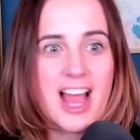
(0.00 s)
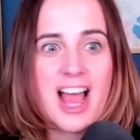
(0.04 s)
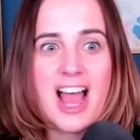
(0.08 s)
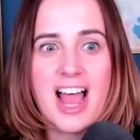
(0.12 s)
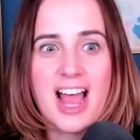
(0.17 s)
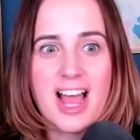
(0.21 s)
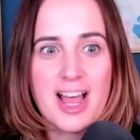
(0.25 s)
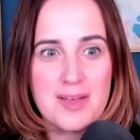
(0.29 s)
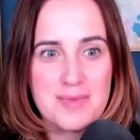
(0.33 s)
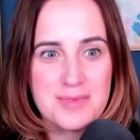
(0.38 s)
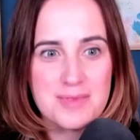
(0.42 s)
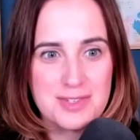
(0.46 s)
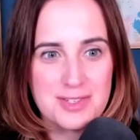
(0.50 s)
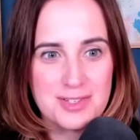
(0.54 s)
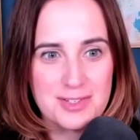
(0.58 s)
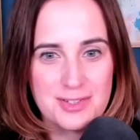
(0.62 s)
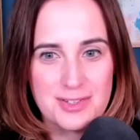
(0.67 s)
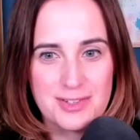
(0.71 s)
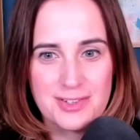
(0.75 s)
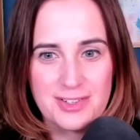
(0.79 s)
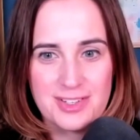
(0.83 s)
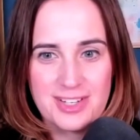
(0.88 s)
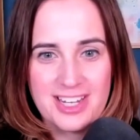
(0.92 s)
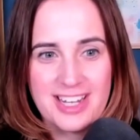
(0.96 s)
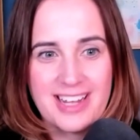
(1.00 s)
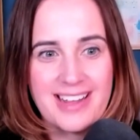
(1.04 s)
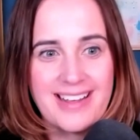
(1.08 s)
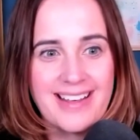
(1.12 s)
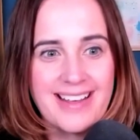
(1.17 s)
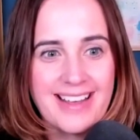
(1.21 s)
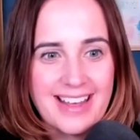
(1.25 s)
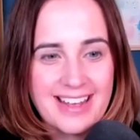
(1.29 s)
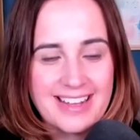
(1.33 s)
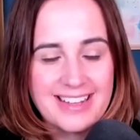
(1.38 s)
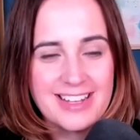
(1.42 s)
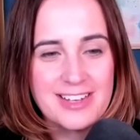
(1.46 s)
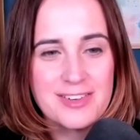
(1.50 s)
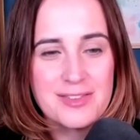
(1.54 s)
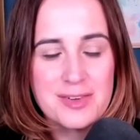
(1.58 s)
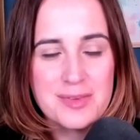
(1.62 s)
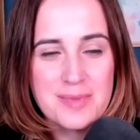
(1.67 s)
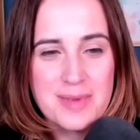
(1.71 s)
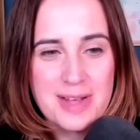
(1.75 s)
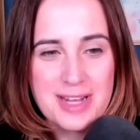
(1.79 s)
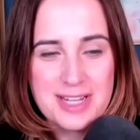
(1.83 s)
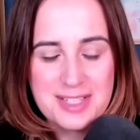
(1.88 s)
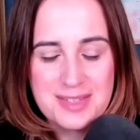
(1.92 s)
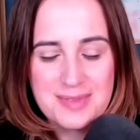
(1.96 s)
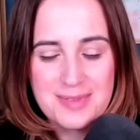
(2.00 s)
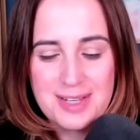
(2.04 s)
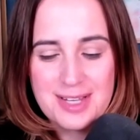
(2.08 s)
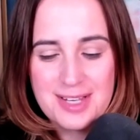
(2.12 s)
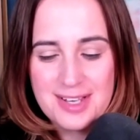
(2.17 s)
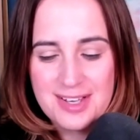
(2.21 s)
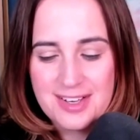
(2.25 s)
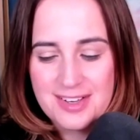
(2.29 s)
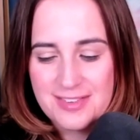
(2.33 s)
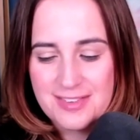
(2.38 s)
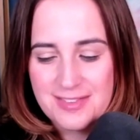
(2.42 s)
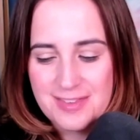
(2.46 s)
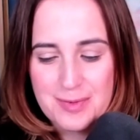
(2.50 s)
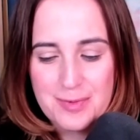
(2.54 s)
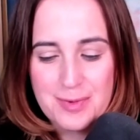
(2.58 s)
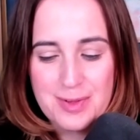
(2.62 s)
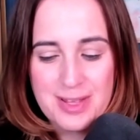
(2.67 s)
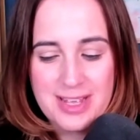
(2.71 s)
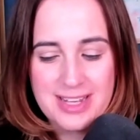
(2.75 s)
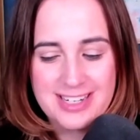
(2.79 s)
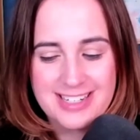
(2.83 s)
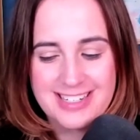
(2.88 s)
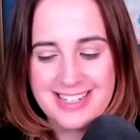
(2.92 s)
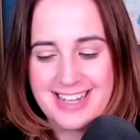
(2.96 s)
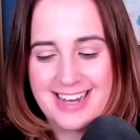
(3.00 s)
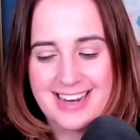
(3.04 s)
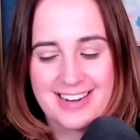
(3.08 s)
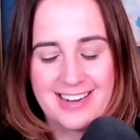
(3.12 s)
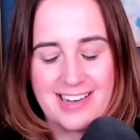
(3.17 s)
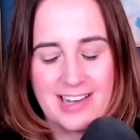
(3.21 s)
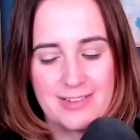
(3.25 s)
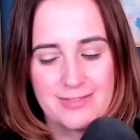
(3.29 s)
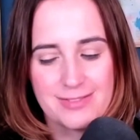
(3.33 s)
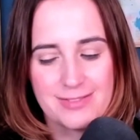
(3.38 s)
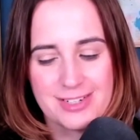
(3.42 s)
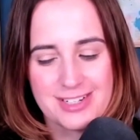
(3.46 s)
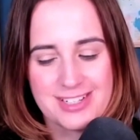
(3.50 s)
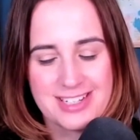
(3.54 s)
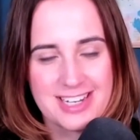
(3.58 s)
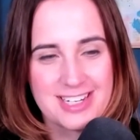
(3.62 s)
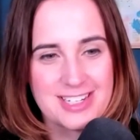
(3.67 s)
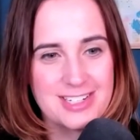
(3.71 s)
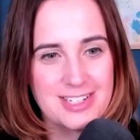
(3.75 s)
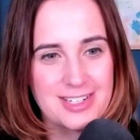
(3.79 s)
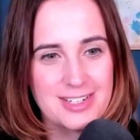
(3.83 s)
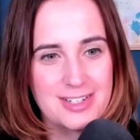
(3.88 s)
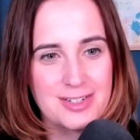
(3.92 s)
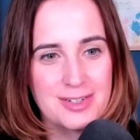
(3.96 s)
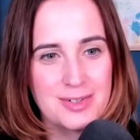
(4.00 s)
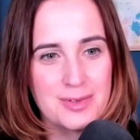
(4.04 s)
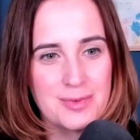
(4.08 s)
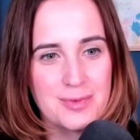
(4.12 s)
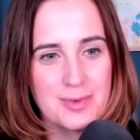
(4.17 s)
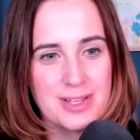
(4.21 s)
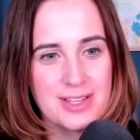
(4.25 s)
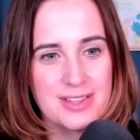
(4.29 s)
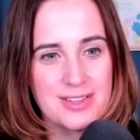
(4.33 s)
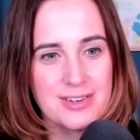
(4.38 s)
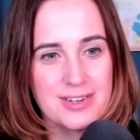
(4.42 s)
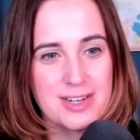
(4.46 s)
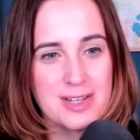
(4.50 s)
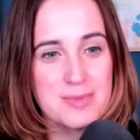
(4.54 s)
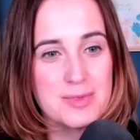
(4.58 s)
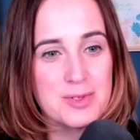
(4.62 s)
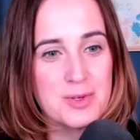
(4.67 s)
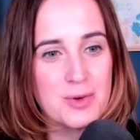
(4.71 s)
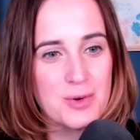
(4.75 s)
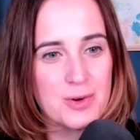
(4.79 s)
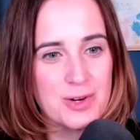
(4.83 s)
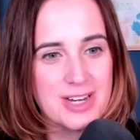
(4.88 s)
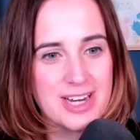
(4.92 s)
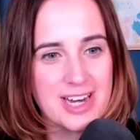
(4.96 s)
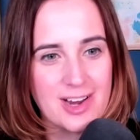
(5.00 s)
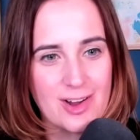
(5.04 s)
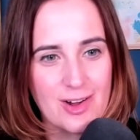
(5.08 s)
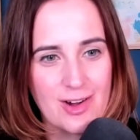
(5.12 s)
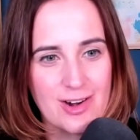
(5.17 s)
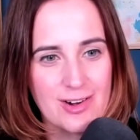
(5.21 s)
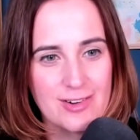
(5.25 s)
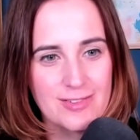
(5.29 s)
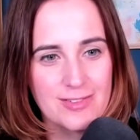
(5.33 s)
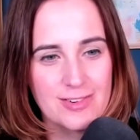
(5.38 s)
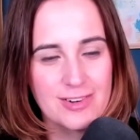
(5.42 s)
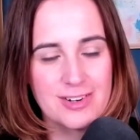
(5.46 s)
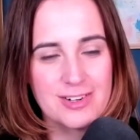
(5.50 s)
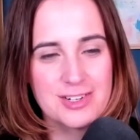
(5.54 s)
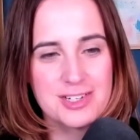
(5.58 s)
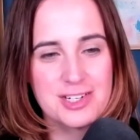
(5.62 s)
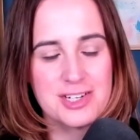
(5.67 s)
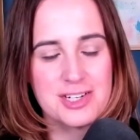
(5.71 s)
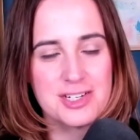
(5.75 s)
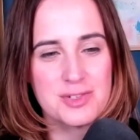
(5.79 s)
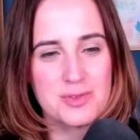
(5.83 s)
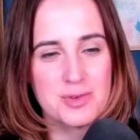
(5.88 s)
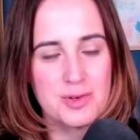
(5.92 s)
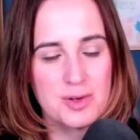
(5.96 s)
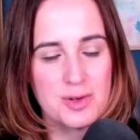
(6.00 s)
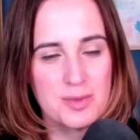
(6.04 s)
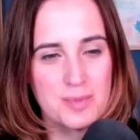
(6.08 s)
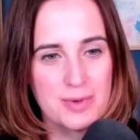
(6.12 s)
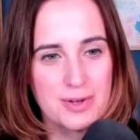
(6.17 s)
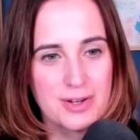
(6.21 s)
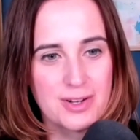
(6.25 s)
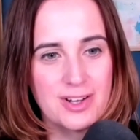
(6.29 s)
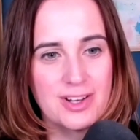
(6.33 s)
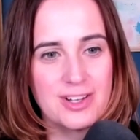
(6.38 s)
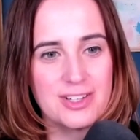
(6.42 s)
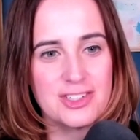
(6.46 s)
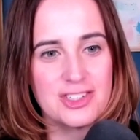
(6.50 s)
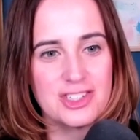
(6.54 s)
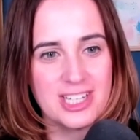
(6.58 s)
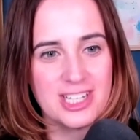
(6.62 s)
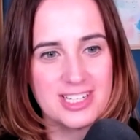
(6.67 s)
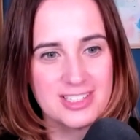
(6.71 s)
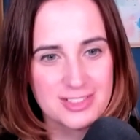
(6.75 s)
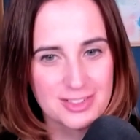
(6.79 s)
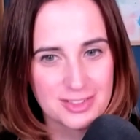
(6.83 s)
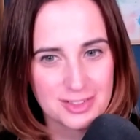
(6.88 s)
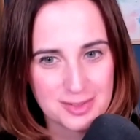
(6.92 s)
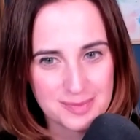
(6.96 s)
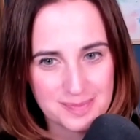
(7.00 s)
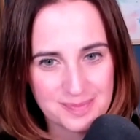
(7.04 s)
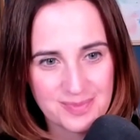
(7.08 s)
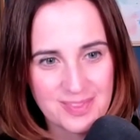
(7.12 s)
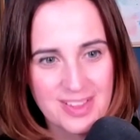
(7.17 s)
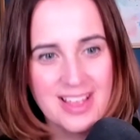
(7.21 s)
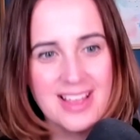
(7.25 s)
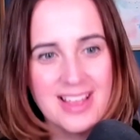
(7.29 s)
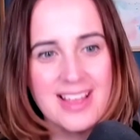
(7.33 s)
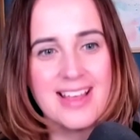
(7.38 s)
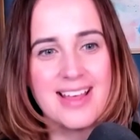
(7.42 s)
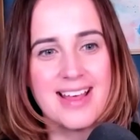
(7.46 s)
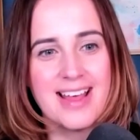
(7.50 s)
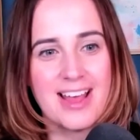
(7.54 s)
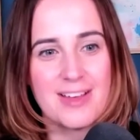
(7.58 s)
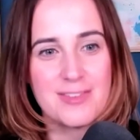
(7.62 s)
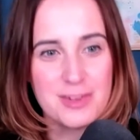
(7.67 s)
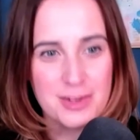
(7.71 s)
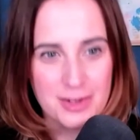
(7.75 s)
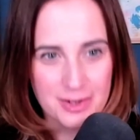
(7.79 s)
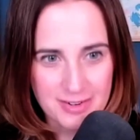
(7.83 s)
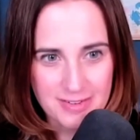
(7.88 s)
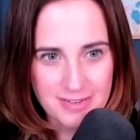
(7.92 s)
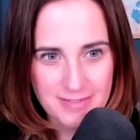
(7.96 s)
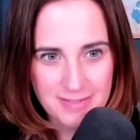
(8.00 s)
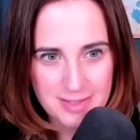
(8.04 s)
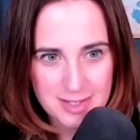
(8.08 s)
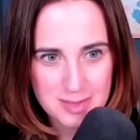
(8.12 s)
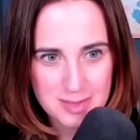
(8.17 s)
Absolutely. And that reminds me of, we just had a conversation with, her name's Courtney Carver. She just wrote a book called Gentle. Have you heard of this